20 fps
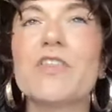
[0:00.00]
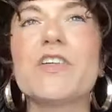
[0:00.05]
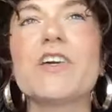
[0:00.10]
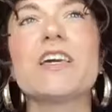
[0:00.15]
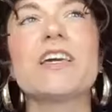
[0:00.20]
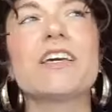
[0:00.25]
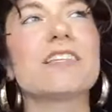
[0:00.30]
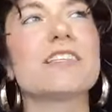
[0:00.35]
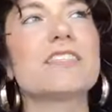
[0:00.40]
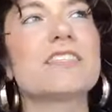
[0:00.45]

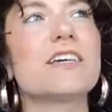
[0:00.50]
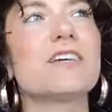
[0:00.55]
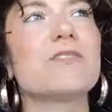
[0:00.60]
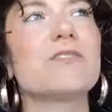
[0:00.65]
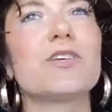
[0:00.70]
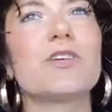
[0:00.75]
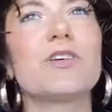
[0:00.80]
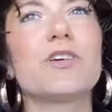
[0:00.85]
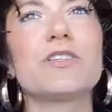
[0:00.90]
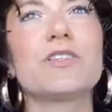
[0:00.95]
think
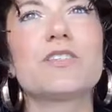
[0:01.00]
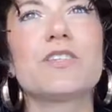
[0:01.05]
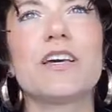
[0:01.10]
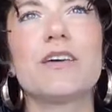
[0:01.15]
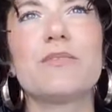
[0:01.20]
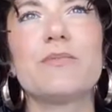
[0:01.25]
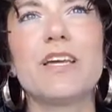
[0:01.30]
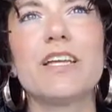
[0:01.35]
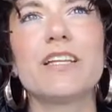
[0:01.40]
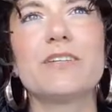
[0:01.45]
it's
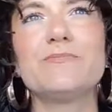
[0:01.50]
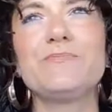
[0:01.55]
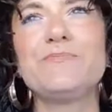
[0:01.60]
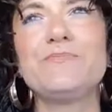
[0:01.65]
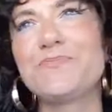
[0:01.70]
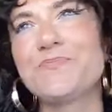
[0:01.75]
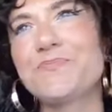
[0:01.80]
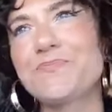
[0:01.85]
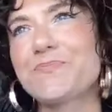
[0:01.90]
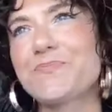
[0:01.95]
I
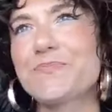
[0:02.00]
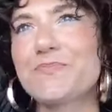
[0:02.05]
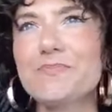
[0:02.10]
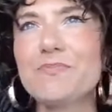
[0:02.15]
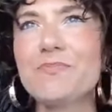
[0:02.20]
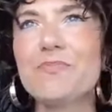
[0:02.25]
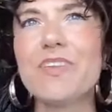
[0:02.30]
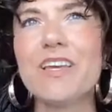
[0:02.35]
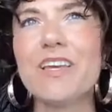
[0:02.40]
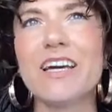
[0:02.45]
mean,
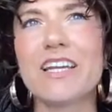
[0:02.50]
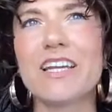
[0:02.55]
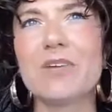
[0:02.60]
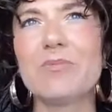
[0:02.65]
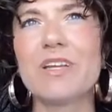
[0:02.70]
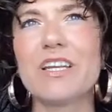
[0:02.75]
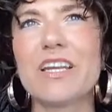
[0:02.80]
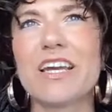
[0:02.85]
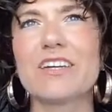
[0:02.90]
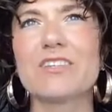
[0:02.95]
I didn't
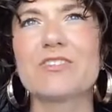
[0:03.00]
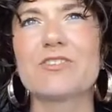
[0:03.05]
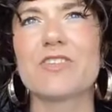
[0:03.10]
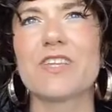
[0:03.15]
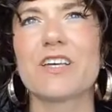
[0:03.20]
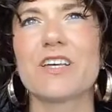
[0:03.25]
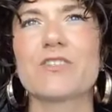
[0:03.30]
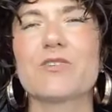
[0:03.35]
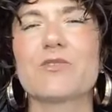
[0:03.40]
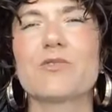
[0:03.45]
mean to answer
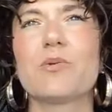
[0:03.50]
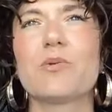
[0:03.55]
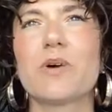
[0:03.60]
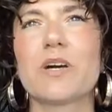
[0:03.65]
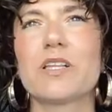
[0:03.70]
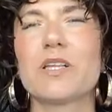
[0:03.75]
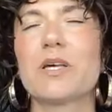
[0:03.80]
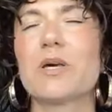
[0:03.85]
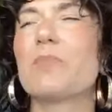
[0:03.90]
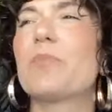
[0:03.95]
that so
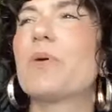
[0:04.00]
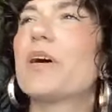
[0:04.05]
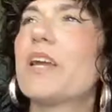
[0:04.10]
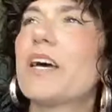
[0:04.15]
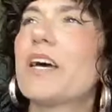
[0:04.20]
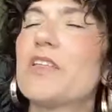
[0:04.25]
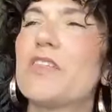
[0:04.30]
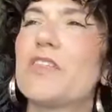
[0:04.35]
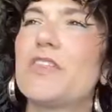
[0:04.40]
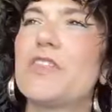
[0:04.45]
quickly, but
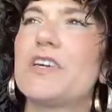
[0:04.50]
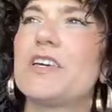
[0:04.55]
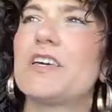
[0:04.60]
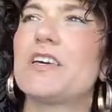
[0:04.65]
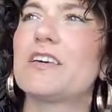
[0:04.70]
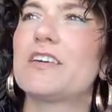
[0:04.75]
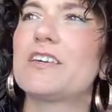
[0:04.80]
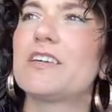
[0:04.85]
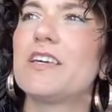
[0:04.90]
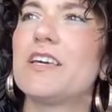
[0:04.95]
I
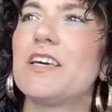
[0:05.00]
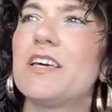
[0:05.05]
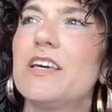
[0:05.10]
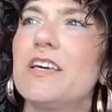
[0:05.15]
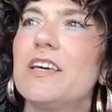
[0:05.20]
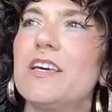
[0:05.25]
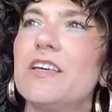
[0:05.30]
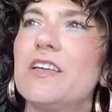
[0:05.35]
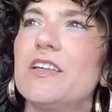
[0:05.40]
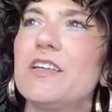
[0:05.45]
think
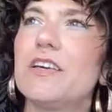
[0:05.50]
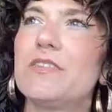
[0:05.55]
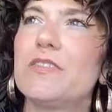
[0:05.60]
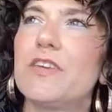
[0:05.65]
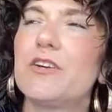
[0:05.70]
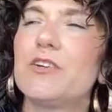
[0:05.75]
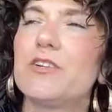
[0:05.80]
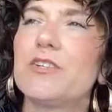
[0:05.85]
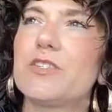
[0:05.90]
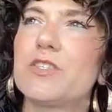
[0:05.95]

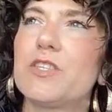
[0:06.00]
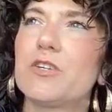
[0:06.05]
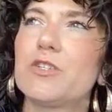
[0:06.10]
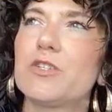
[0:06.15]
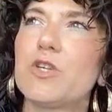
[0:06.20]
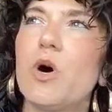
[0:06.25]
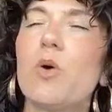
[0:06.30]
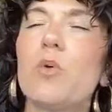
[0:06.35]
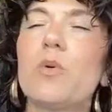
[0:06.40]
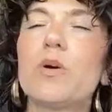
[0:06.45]

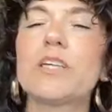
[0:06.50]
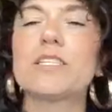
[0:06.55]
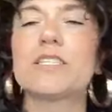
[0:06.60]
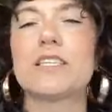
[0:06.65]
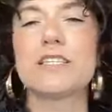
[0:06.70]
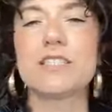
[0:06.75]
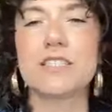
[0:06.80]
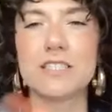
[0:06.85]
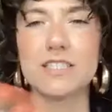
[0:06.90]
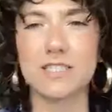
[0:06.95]
there's always
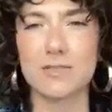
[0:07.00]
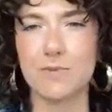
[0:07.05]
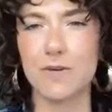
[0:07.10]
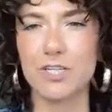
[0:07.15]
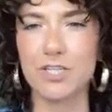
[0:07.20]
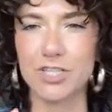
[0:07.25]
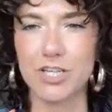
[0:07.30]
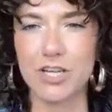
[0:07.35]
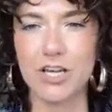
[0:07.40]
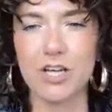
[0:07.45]
this, and
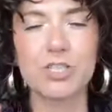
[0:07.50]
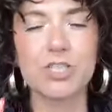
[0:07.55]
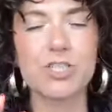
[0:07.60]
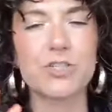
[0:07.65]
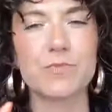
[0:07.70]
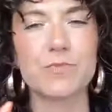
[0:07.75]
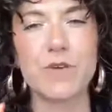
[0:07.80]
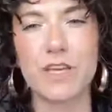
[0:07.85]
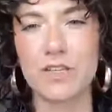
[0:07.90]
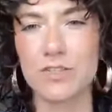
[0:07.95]
especially I'll
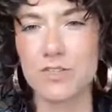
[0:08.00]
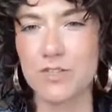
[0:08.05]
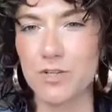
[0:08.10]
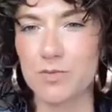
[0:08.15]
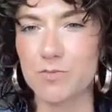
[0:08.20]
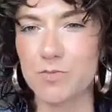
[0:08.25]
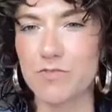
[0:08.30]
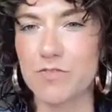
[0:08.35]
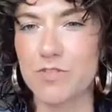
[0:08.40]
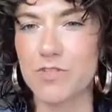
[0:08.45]
just speak in
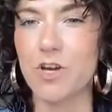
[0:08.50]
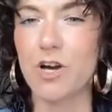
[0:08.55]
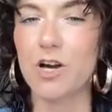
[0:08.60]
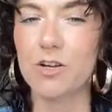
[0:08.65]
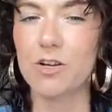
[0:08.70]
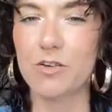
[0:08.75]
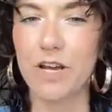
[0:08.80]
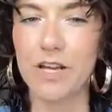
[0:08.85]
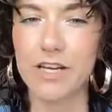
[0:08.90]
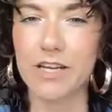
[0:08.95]
terms of
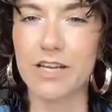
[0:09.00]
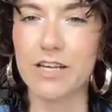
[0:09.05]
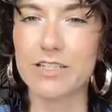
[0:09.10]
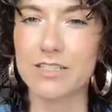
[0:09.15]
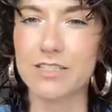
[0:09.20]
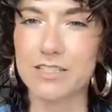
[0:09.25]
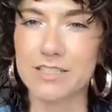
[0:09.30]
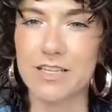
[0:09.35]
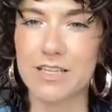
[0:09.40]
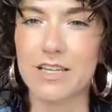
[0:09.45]
songwriting
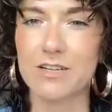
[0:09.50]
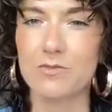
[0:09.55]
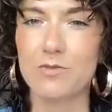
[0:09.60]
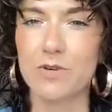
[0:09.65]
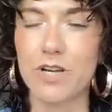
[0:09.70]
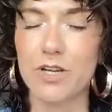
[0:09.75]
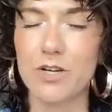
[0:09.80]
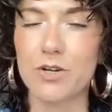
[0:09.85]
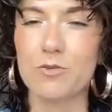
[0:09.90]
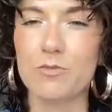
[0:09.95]
because that's kind of
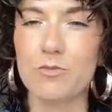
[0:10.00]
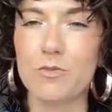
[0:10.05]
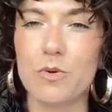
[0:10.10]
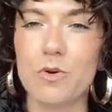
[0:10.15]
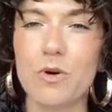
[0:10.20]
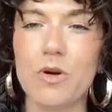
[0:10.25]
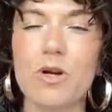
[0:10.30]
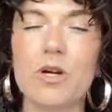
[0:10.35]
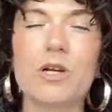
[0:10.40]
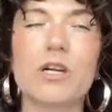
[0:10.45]
what I know
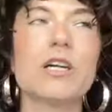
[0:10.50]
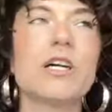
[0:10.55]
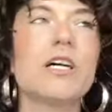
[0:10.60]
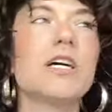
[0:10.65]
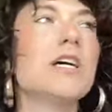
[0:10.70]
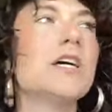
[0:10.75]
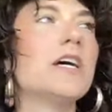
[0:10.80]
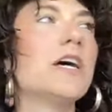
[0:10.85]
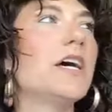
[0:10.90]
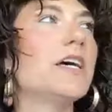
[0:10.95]
more,
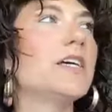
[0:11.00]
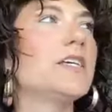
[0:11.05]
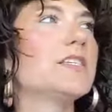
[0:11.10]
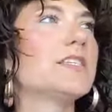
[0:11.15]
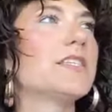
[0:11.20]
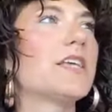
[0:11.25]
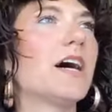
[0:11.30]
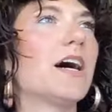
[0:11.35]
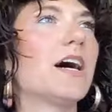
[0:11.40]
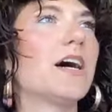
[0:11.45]

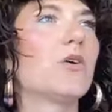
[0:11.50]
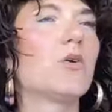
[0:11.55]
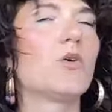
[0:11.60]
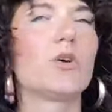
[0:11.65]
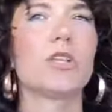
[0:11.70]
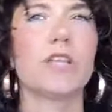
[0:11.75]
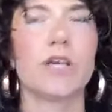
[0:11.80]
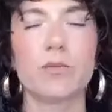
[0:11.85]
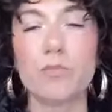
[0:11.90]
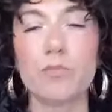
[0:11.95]
is that,
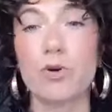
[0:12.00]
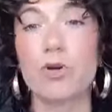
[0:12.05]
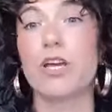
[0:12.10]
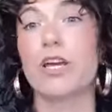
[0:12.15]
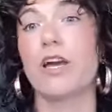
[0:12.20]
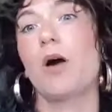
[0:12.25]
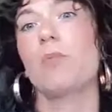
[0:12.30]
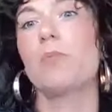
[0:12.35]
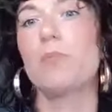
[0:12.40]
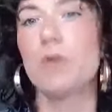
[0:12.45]
or like
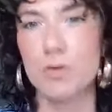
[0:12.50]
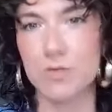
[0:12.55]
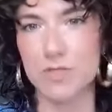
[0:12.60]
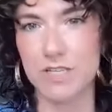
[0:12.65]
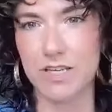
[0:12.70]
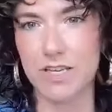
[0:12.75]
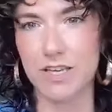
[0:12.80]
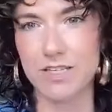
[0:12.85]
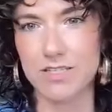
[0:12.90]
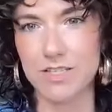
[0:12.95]
putting out
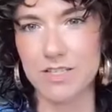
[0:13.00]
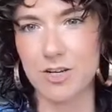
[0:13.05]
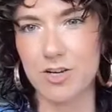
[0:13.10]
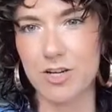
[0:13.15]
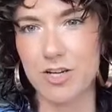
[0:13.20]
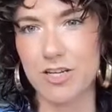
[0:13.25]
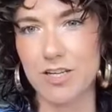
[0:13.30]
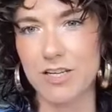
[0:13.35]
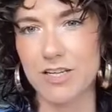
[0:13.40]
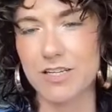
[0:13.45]
music as an
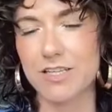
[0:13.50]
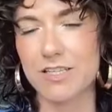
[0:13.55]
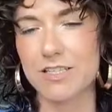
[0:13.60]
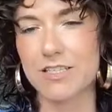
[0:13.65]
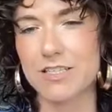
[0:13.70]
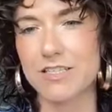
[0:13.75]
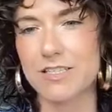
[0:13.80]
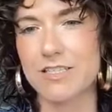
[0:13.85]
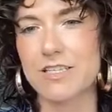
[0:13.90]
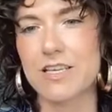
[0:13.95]

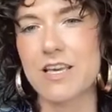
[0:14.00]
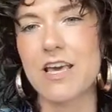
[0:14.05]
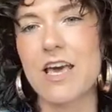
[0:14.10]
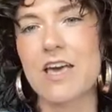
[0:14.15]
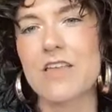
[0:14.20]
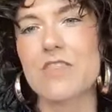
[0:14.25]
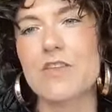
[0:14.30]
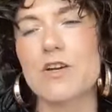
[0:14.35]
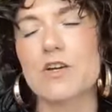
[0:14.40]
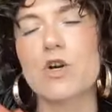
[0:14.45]
artist,
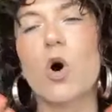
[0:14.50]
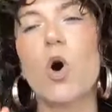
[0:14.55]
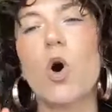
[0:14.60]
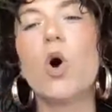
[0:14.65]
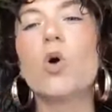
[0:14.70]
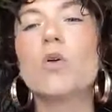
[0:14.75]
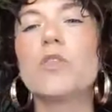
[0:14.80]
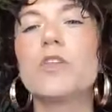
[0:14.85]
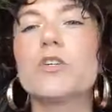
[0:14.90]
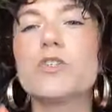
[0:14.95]
there's
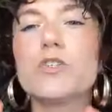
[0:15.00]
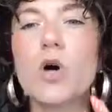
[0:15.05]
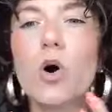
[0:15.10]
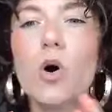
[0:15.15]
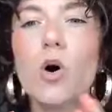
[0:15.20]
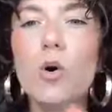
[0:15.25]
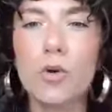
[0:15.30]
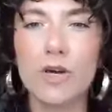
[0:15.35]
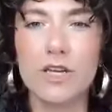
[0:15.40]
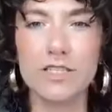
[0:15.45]

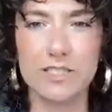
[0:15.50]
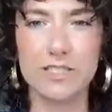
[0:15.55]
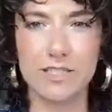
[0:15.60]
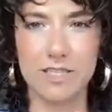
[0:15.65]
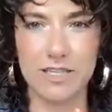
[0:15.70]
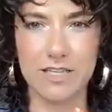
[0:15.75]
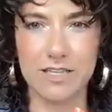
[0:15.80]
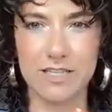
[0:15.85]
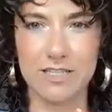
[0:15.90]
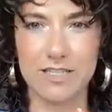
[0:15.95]
always
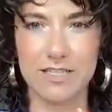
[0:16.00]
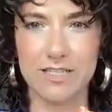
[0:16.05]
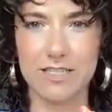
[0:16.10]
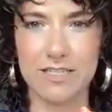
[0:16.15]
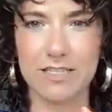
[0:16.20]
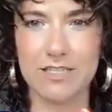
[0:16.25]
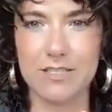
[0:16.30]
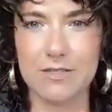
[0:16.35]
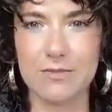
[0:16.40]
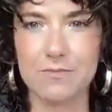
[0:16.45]

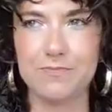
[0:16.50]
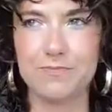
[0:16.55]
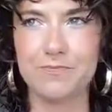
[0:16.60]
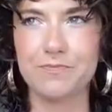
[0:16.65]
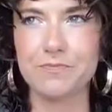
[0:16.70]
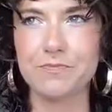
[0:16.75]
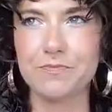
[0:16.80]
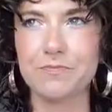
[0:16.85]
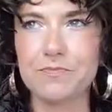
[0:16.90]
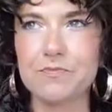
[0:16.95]
this
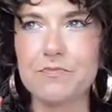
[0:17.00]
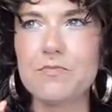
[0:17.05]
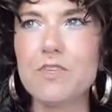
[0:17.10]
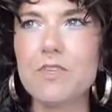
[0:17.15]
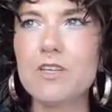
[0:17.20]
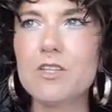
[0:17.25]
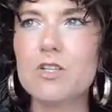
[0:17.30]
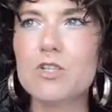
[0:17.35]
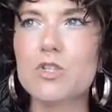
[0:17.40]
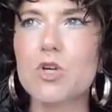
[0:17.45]

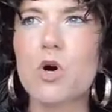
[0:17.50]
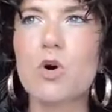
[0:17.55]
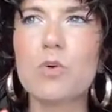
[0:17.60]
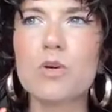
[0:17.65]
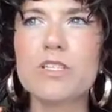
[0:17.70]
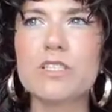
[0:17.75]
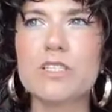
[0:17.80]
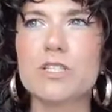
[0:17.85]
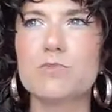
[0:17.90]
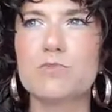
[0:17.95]

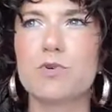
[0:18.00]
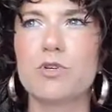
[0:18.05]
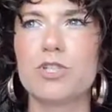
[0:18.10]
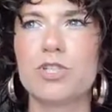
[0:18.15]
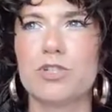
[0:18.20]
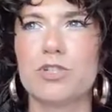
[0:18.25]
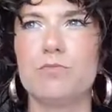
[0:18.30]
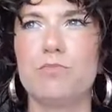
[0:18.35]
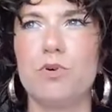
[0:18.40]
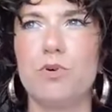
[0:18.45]

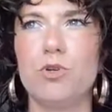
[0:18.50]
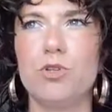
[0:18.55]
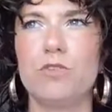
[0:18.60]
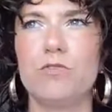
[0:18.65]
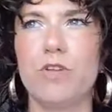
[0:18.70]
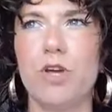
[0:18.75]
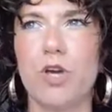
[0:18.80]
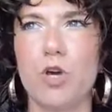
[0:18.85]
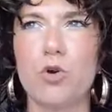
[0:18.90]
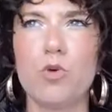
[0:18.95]
push and pull
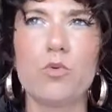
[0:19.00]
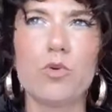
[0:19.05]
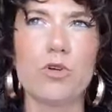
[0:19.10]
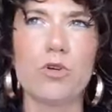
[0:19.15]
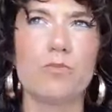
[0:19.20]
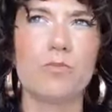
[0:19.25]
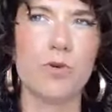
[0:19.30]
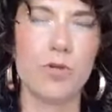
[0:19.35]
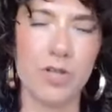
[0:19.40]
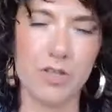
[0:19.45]
of like, who are
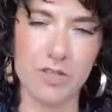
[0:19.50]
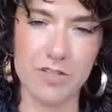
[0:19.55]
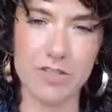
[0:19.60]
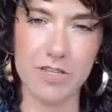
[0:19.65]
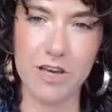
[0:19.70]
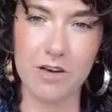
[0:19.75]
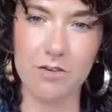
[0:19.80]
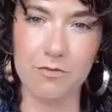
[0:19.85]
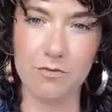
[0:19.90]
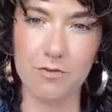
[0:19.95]
you putting this
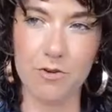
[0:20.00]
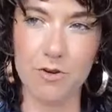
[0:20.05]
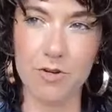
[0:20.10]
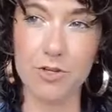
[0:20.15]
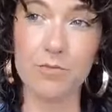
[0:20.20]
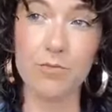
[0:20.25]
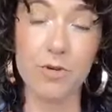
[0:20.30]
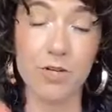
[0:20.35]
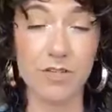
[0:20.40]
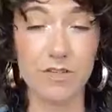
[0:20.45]
out for? Are
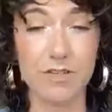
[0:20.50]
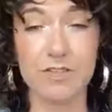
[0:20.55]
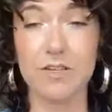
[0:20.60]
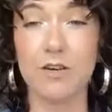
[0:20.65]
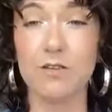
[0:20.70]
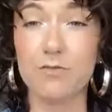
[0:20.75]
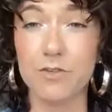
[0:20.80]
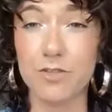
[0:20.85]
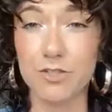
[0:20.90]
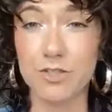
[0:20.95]
you putting this
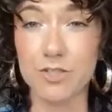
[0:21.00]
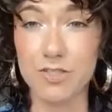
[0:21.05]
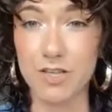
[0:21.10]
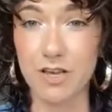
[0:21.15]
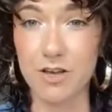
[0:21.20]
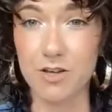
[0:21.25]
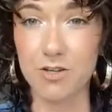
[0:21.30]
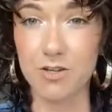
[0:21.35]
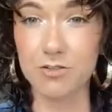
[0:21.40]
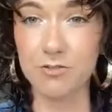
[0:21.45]
out for
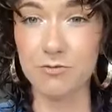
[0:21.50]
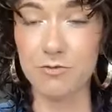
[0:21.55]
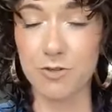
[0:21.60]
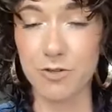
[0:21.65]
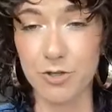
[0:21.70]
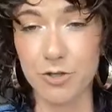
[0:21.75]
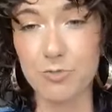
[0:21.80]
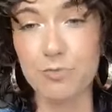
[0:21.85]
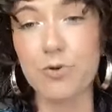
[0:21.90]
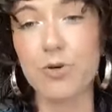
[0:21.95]
yourself?
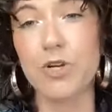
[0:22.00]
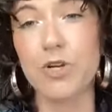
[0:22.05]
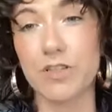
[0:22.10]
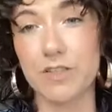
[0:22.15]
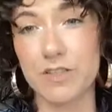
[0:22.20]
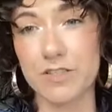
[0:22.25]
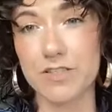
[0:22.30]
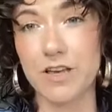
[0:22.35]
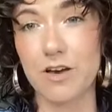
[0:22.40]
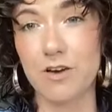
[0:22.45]
Are you putting
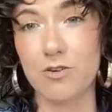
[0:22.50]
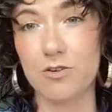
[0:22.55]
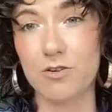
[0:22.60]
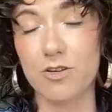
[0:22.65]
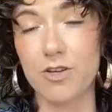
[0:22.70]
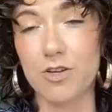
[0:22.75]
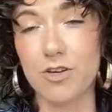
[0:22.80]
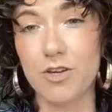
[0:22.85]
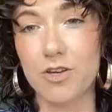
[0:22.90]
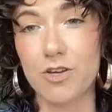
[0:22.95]
this
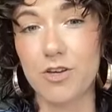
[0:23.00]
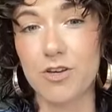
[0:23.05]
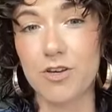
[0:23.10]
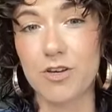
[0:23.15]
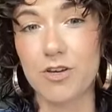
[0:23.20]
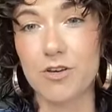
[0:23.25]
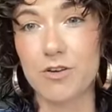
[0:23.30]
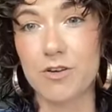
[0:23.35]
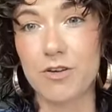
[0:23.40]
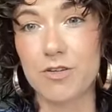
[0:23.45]
out
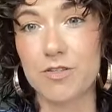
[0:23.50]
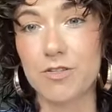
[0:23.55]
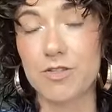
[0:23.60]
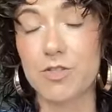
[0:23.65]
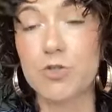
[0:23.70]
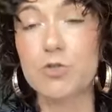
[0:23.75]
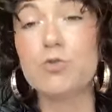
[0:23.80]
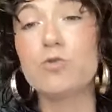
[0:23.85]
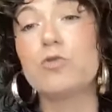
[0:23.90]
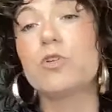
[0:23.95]

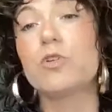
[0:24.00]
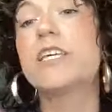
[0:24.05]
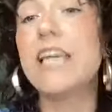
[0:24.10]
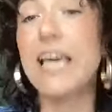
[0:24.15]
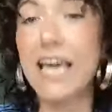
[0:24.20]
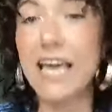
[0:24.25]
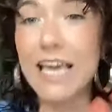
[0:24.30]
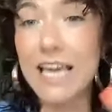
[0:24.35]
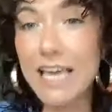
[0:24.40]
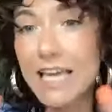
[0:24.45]
to
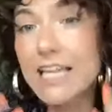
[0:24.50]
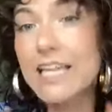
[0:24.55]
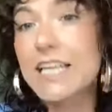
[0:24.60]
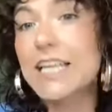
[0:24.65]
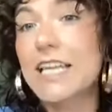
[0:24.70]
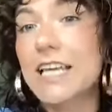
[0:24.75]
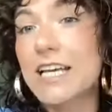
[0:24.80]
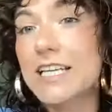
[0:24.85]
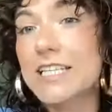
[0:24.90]
gain